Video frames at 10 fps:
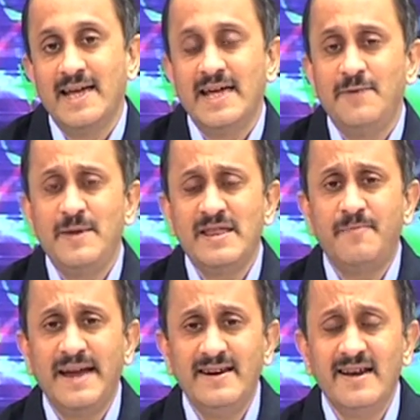If we
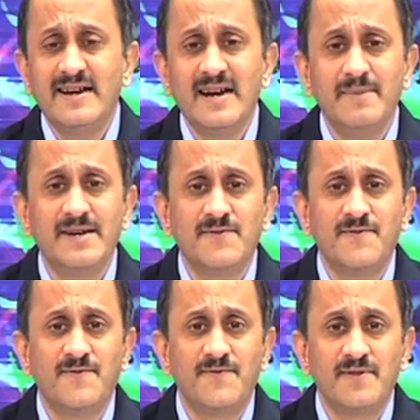spend a little bit of
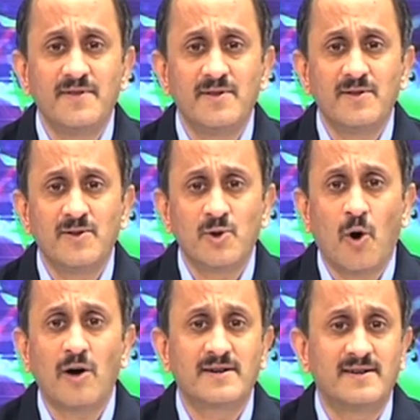
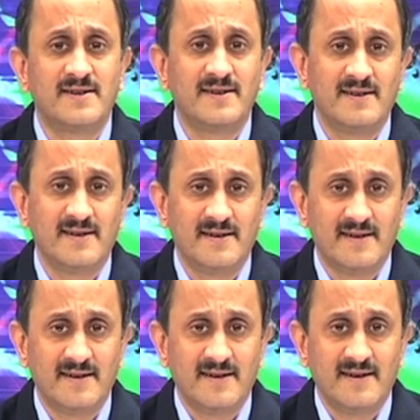thought
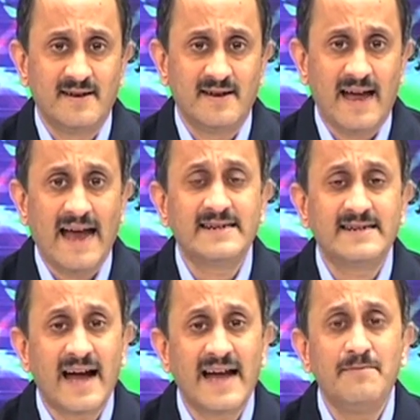and
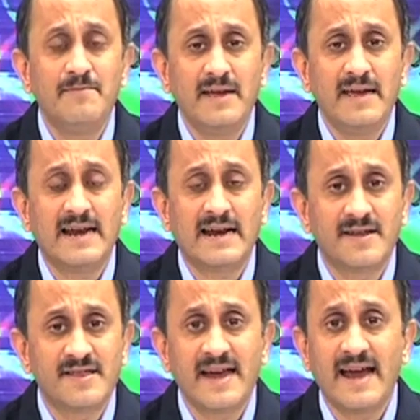time in
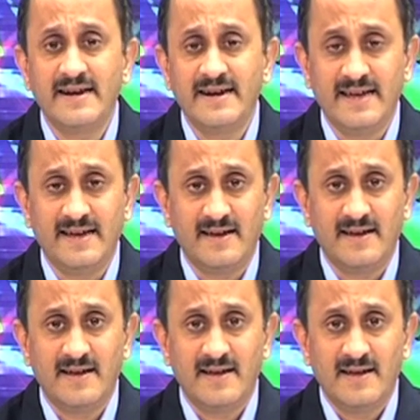understanding
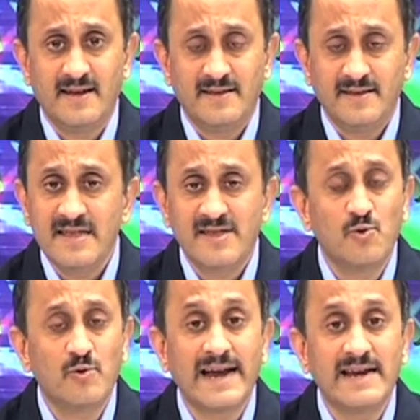these
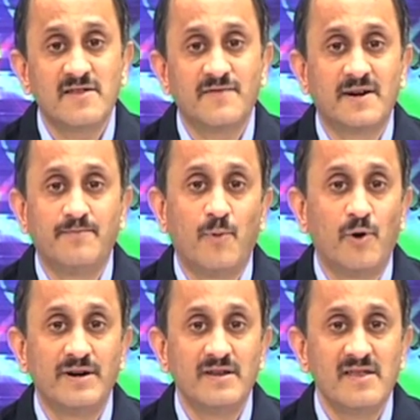two kinds of
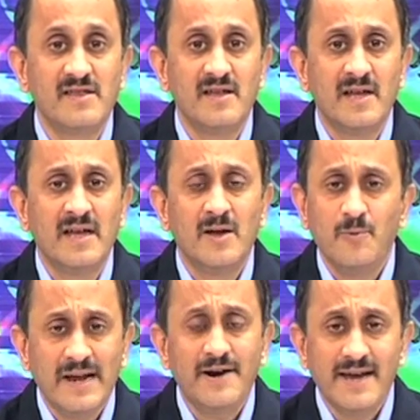components,
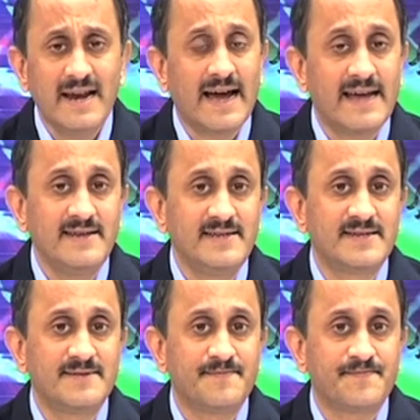we will realize